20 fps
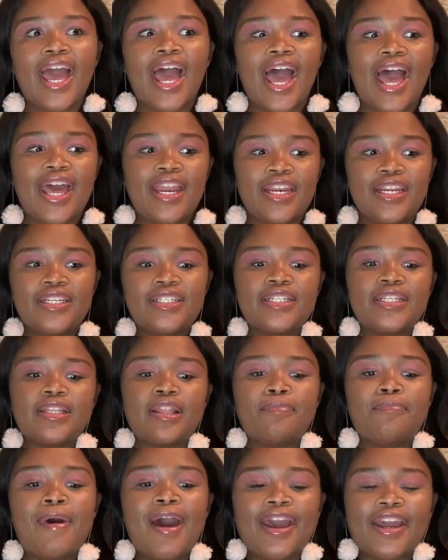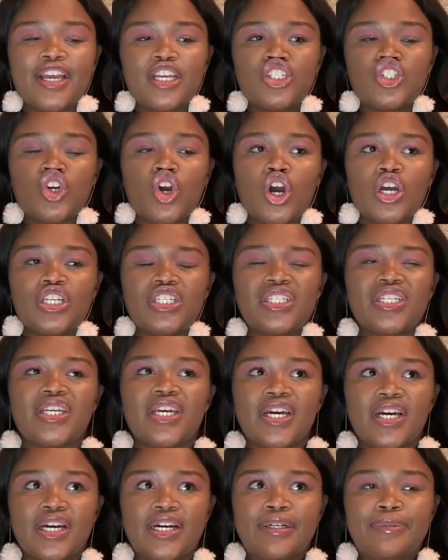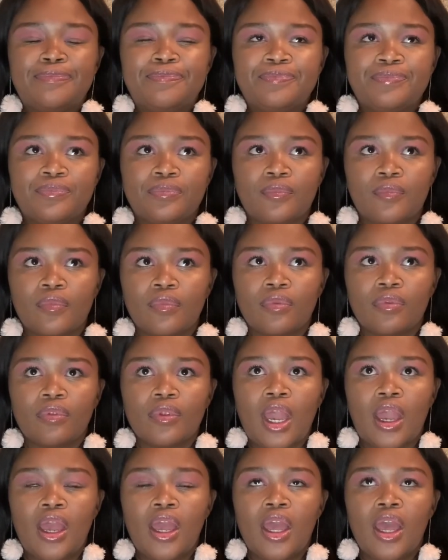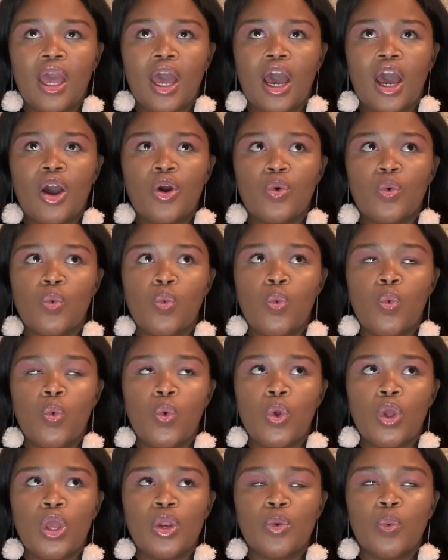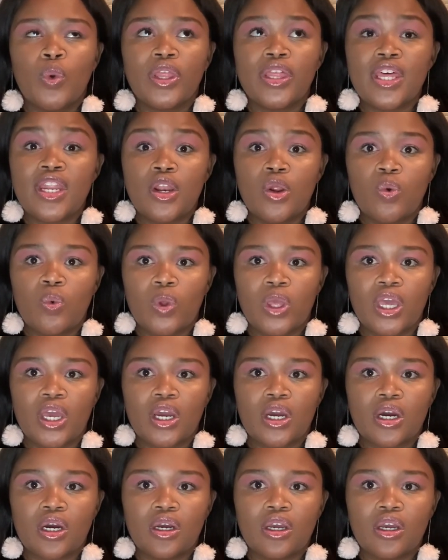and the package got here within a week.